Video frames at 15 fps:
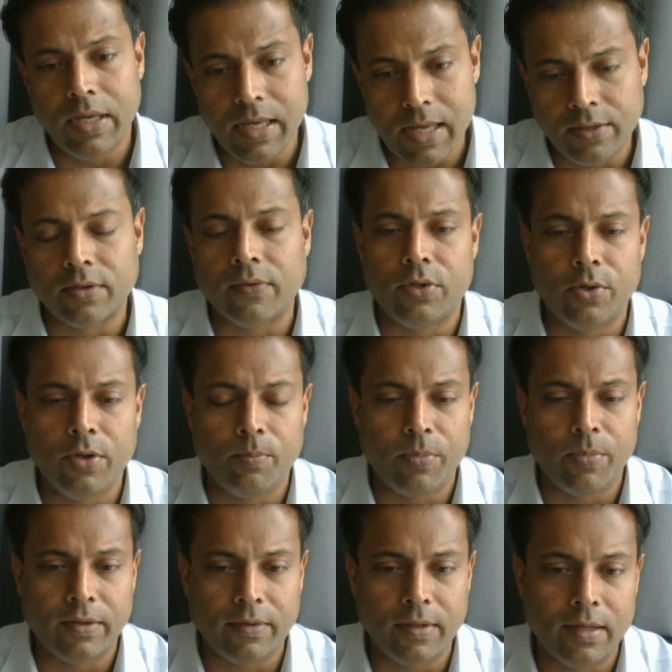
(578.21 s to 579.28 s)
ease of doing
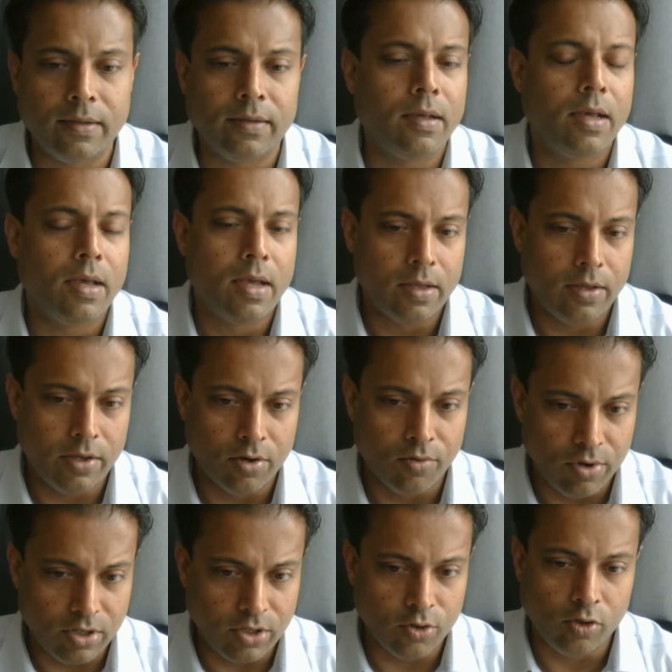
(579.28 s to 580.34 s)
business, you know,
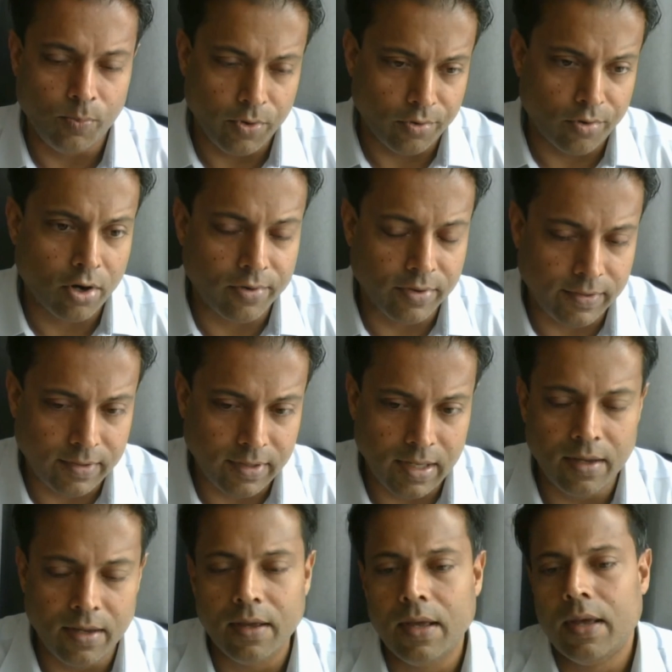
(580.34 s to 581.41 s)
reduce bureaucracy,